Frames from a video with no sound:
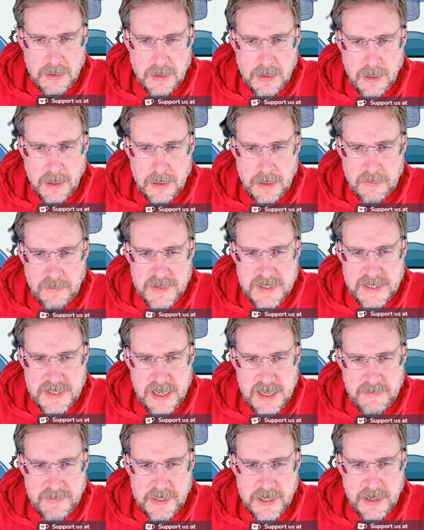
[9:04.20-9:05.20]
And if I
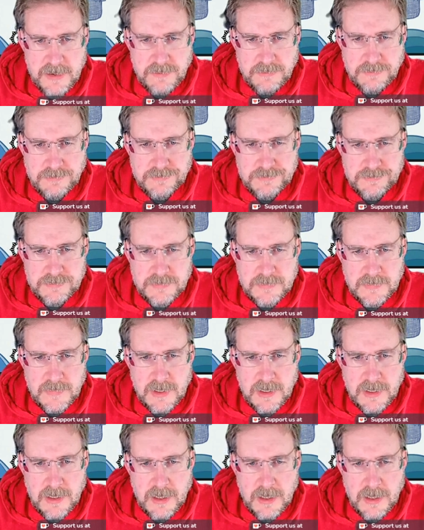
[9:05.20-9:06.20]
save it now,
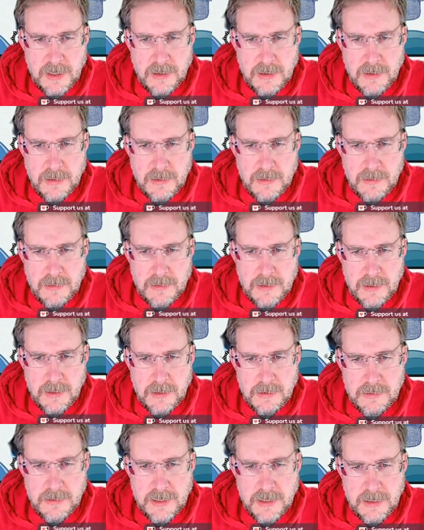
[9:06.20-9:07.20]
yeah,
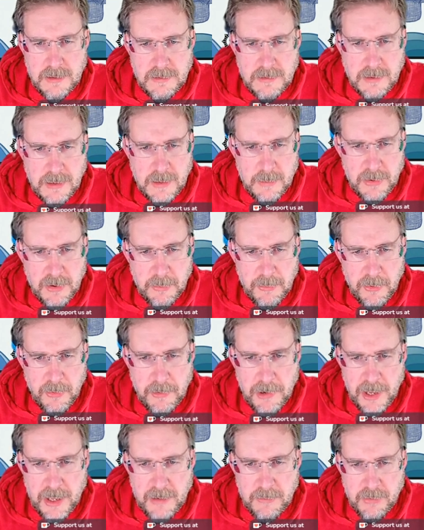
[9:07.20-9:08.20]
okay, a couple more
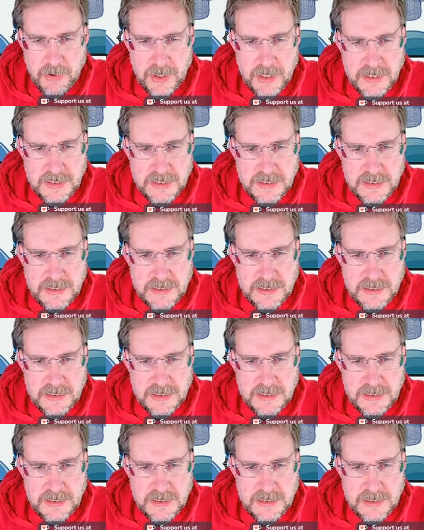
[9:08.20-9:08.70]
line breaks.